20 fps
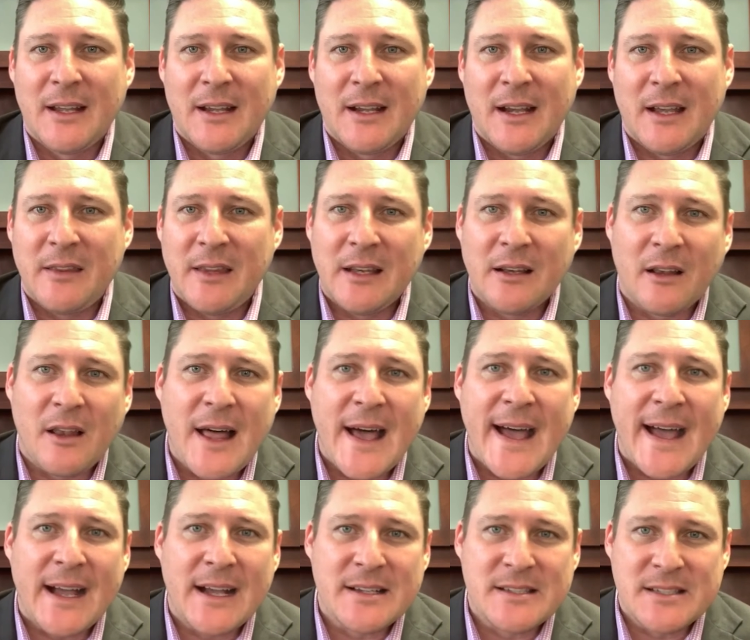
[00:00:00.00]
and then
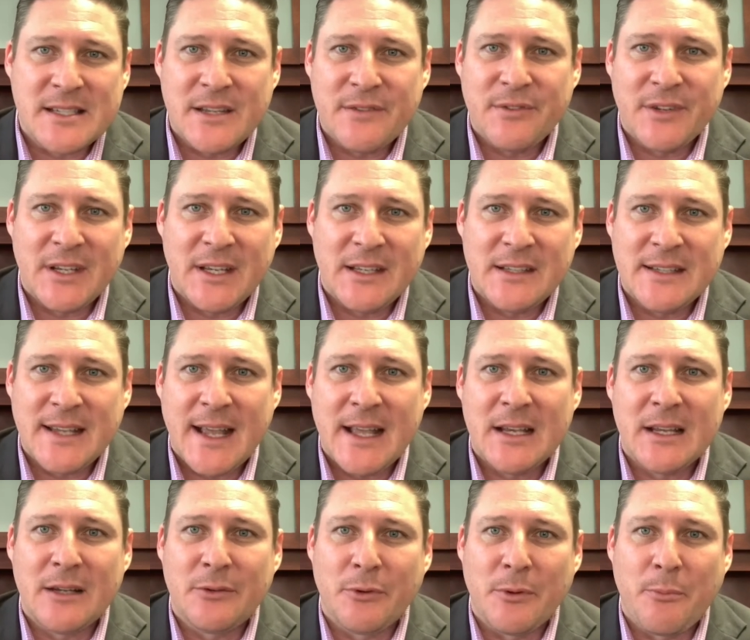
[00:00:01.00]
lags even in
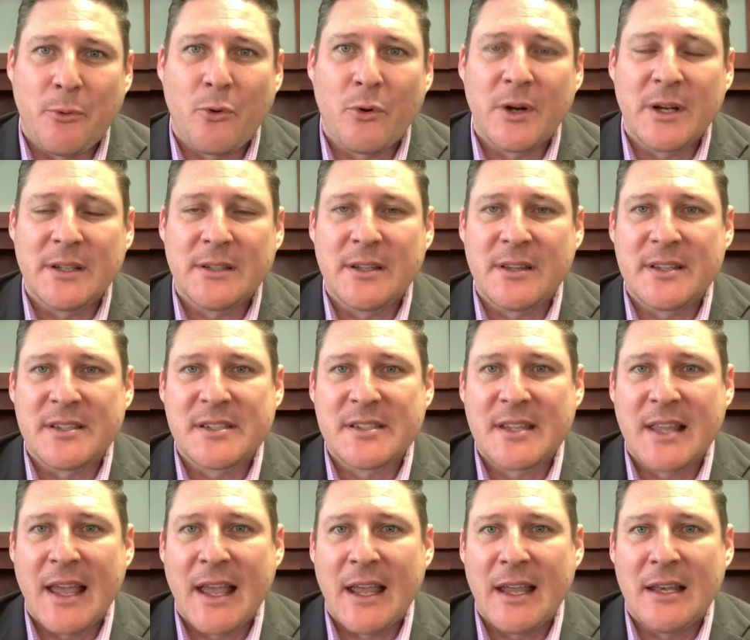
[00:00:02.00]
data reporting to the
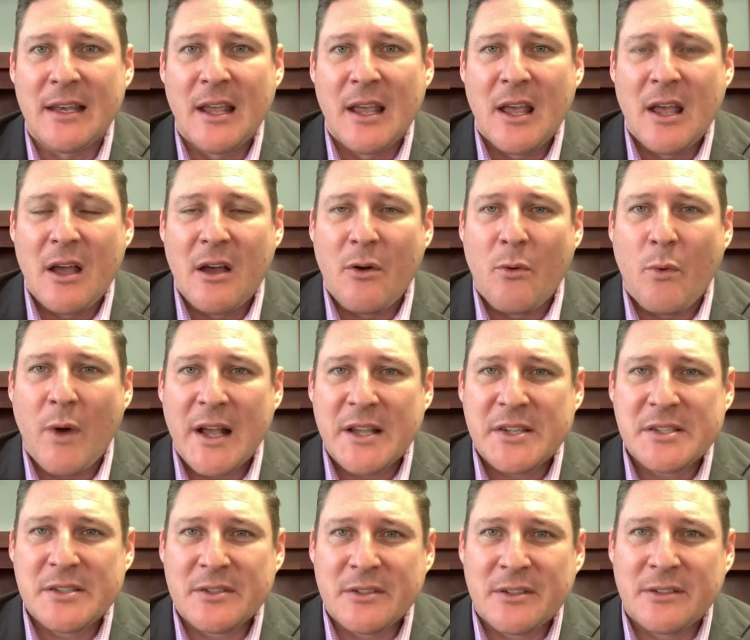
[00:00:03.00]
state,
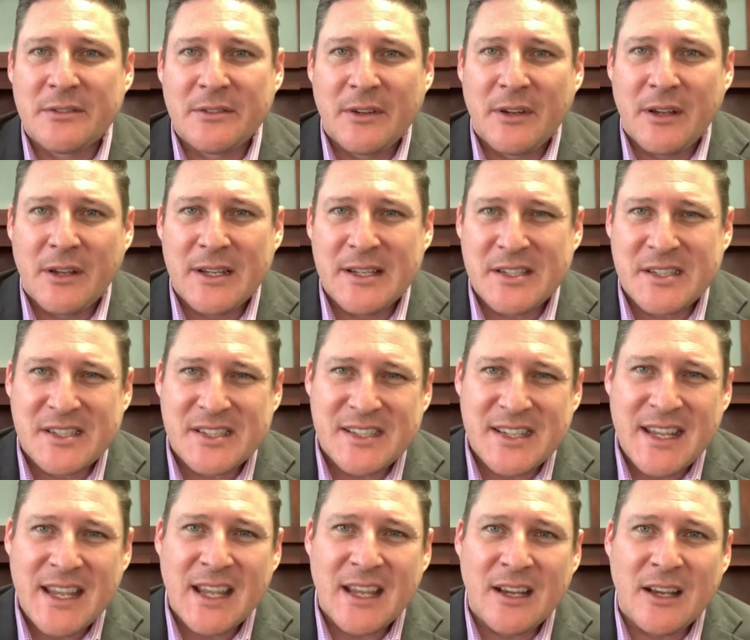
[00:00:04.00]
Western is
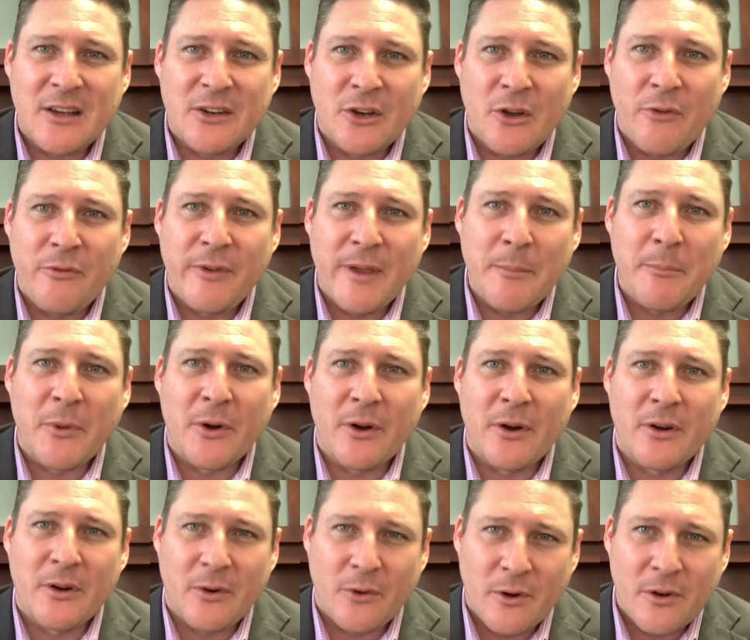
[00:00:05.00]
seeing
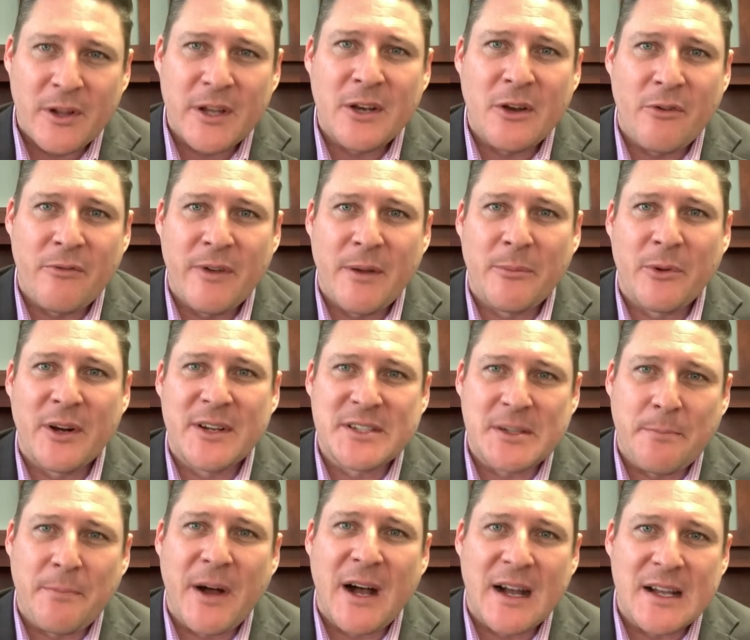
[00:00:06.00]
November, early November, as
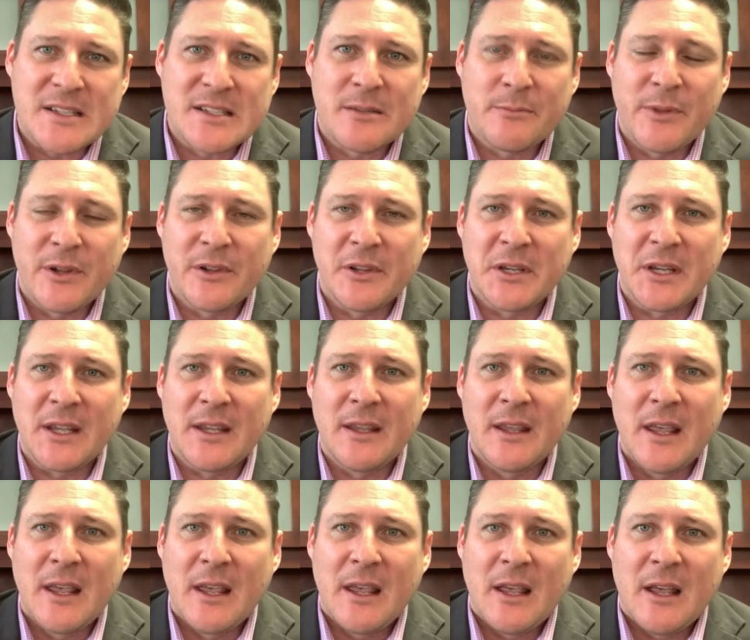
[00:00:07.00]
a possibility.
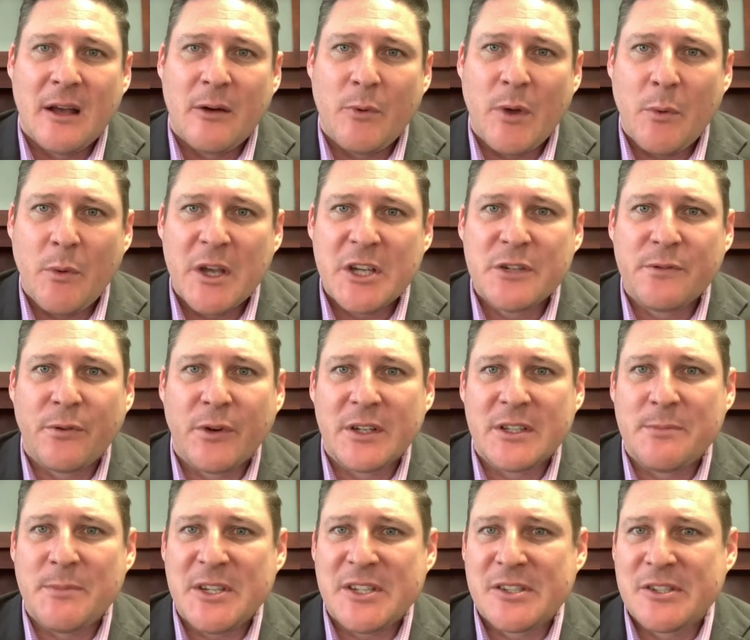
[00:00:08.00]
We wish for it
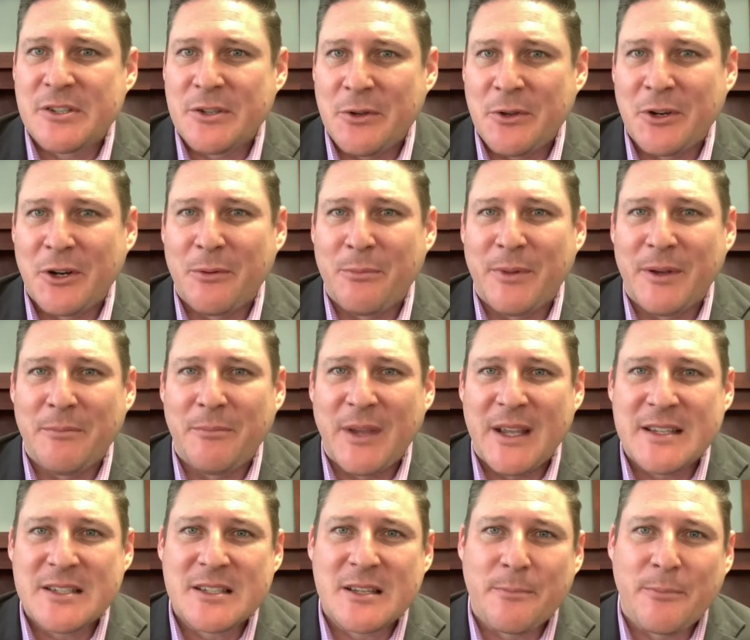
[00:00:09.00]
to be sooner, but
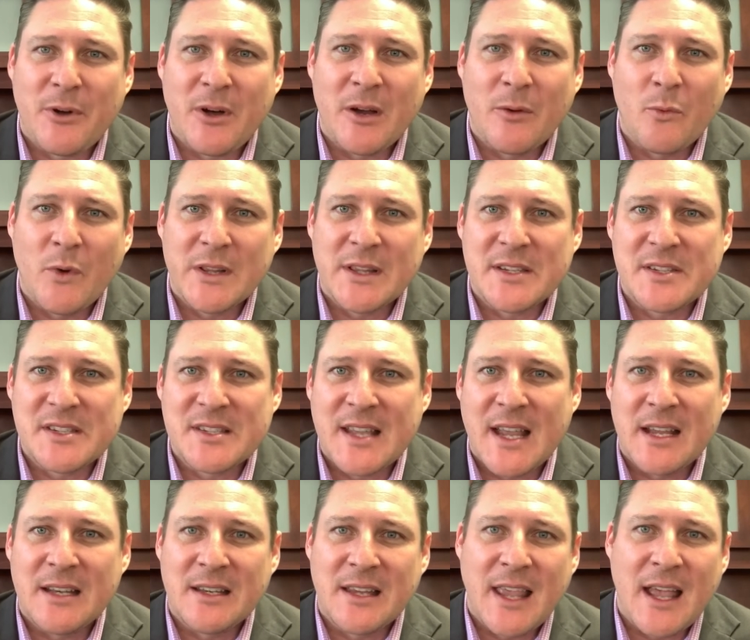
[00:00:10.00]
based upon what the
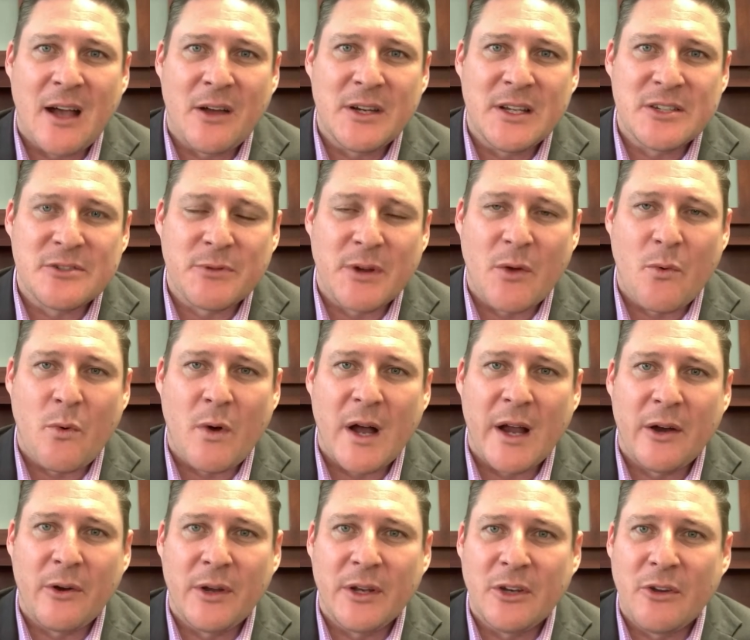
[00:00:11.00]
state and county is
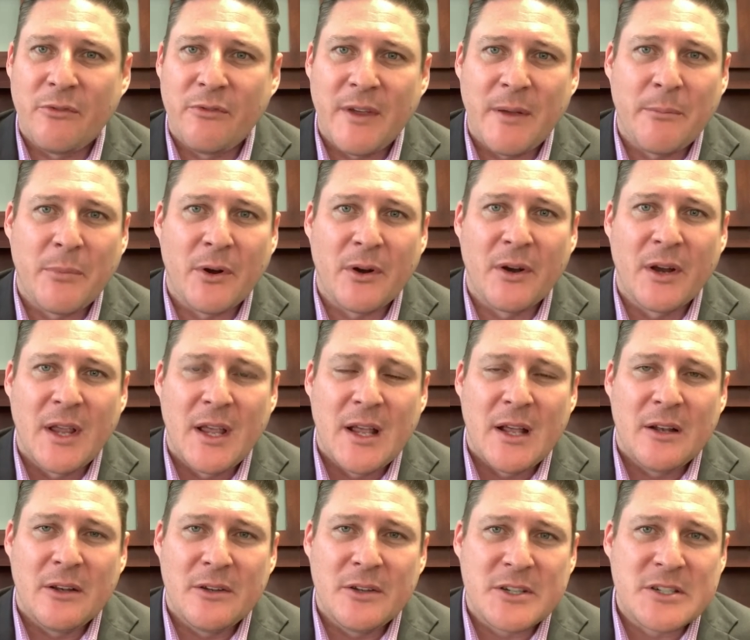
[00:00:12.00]
requiring, November
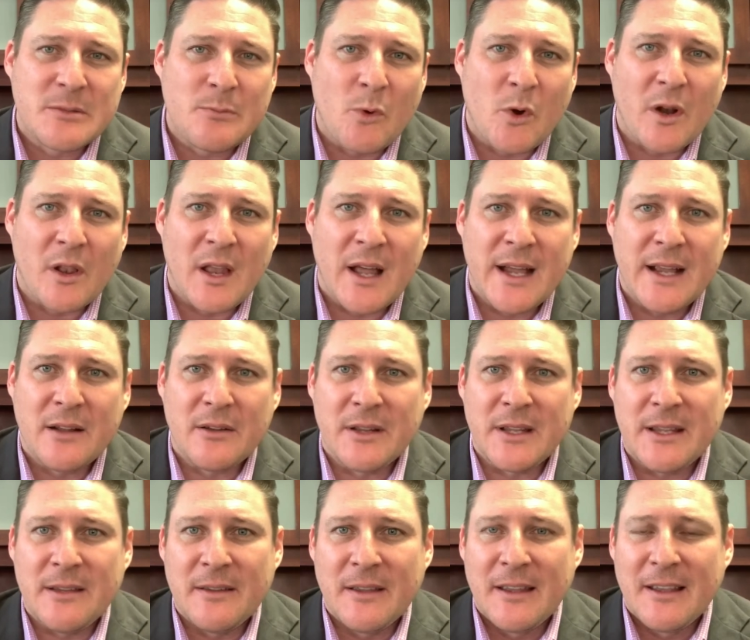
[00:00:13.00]
looks more likely.